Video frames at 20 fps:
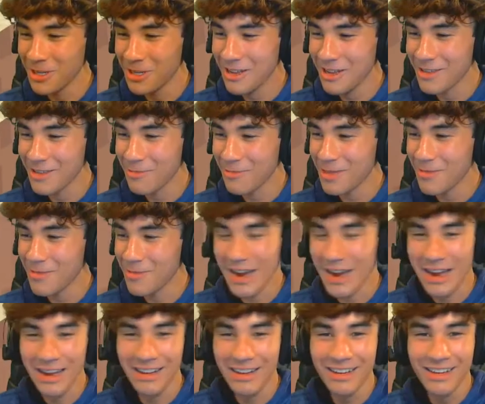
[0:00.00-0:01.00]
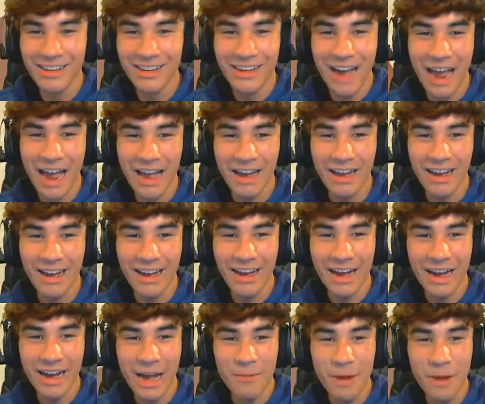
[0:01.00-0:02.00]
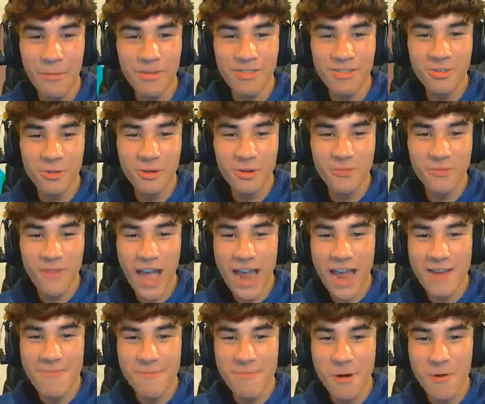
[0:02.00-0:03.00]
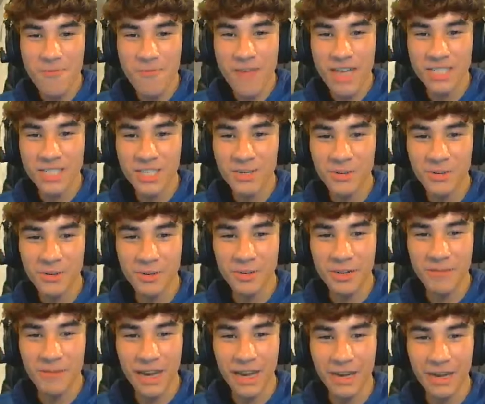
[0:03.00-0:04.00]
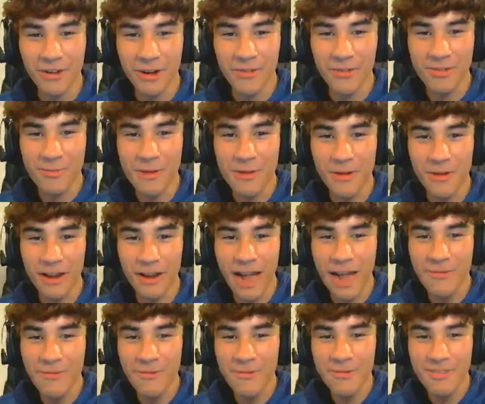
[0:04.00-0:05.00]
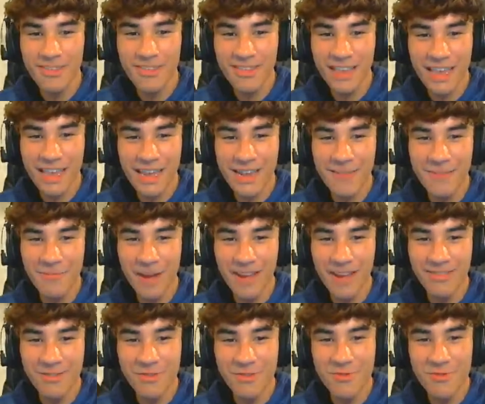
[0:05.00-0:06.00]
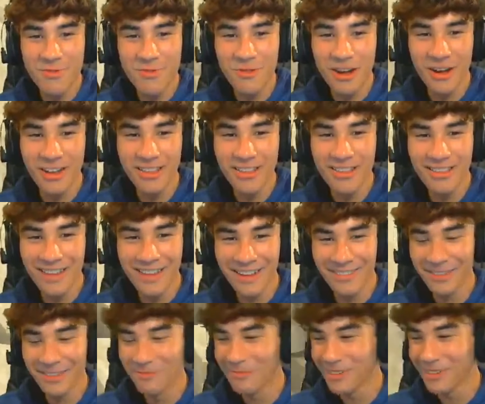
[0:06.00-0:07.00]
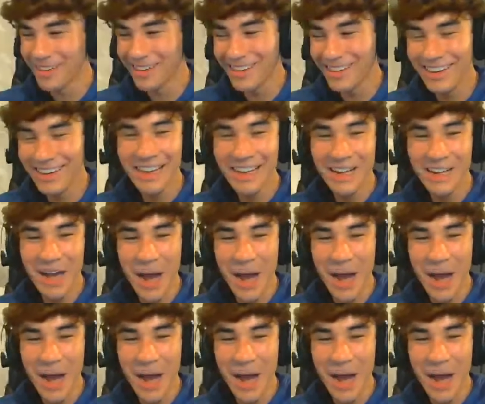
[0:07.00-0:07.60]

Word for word: you need to explain to me? I, I, I, I'm, a certified professional in Minecraft speedrunning. Have you seen my two runs i completed?